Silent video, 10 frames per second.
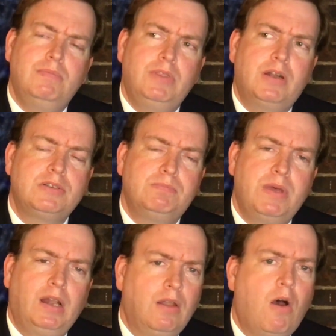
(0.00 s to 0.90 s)
there's
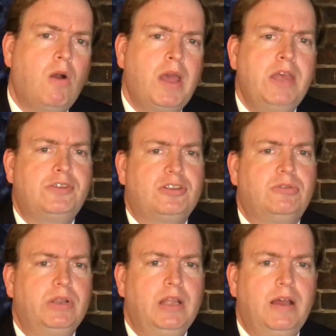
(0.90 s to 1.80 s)
been a long
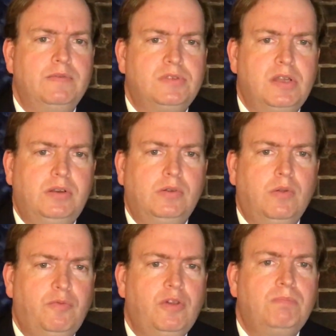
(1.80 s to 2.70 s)
history of Citadel
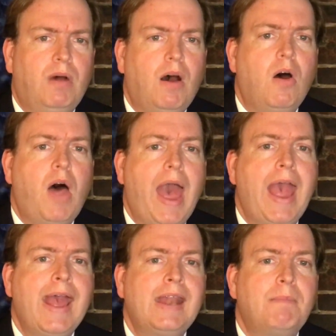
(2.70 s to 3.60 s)
football
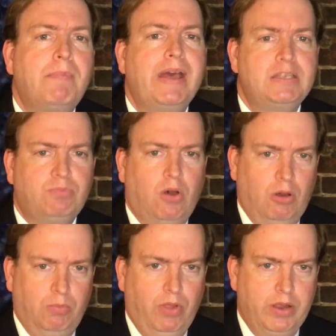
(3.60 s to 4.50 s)
and baseball
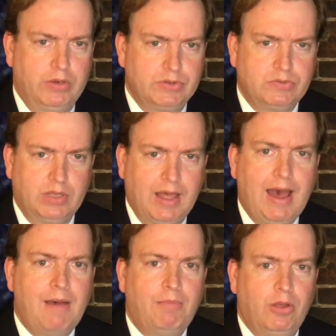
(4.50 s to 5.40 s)
players, the
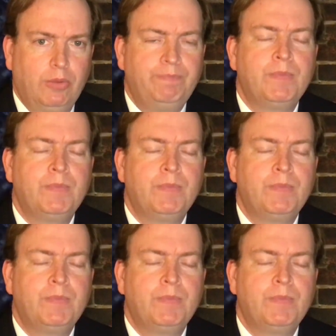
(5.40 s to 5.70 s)
combo.